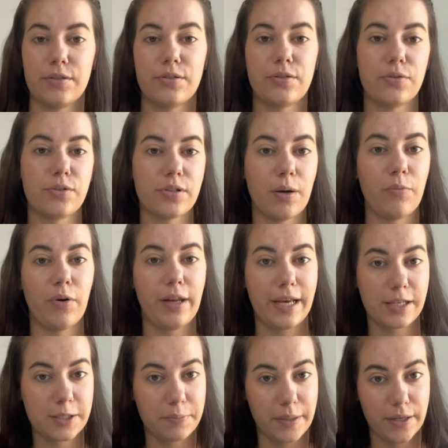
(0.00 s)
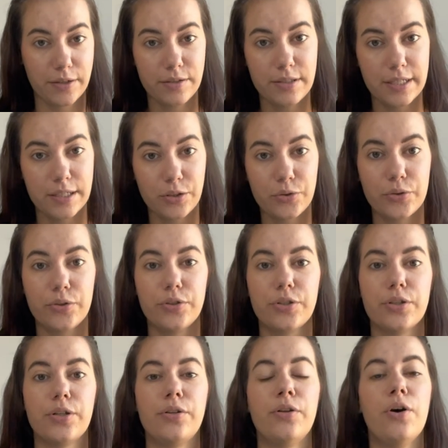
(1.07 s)
So someone experienced the
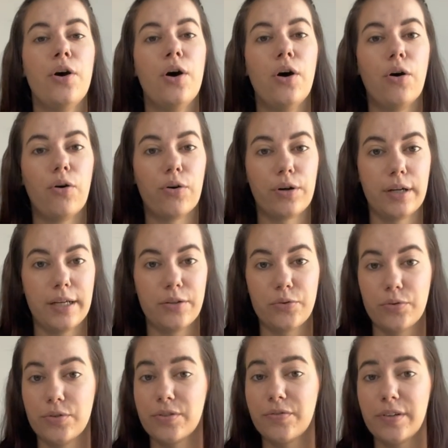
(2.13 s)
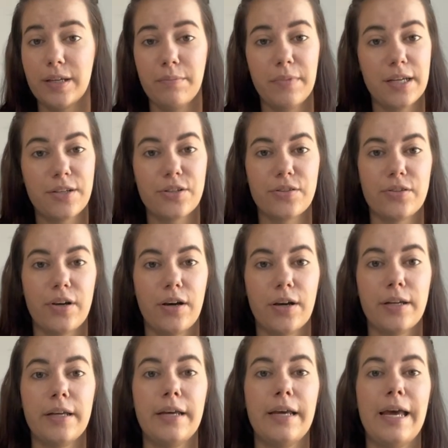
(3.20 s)
intrusion or the intrusive image
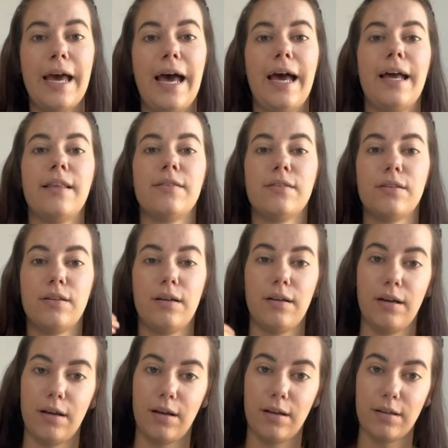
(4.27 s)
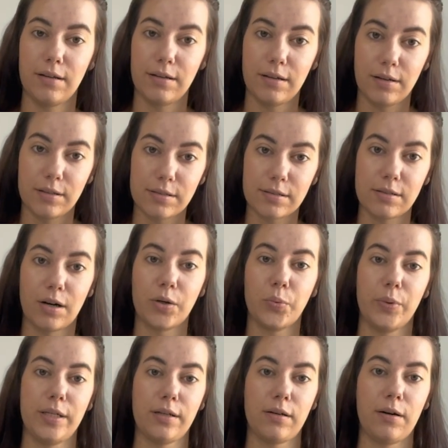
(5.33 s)
thought and start
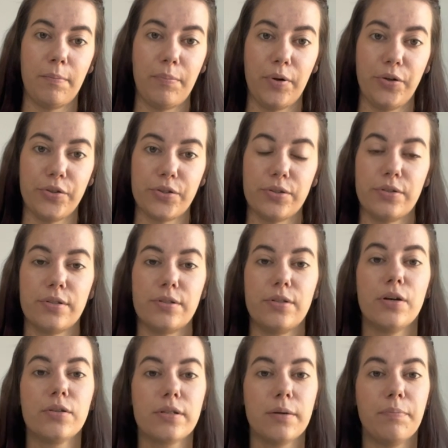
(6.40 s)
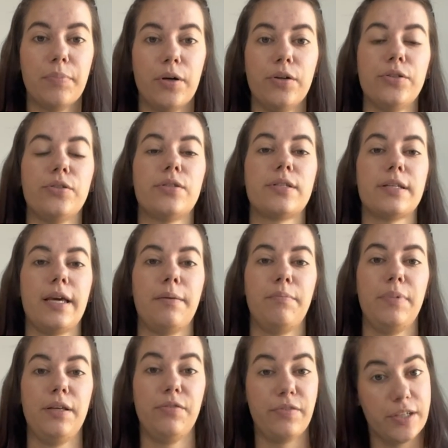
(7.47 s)
with the compulsions. Those compulsions can
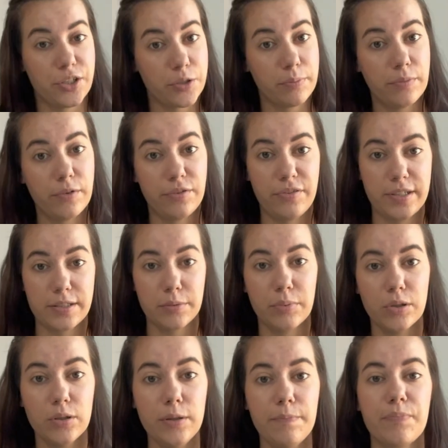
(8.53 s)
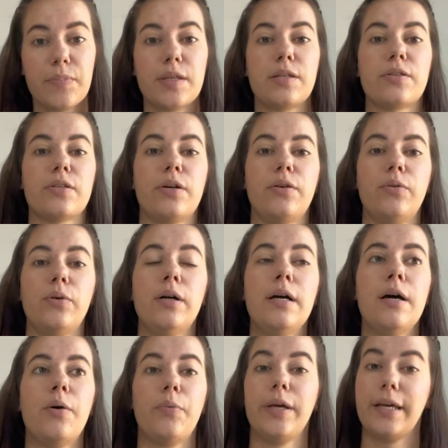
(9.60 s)
be visible, so
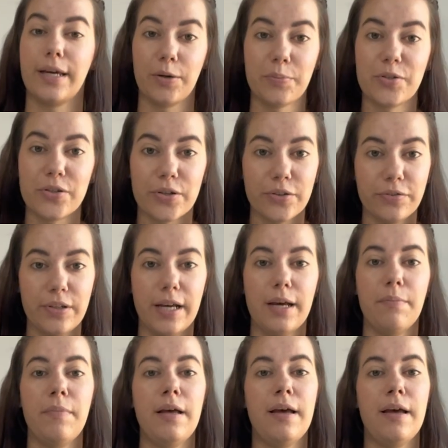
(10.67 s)
we can observe them.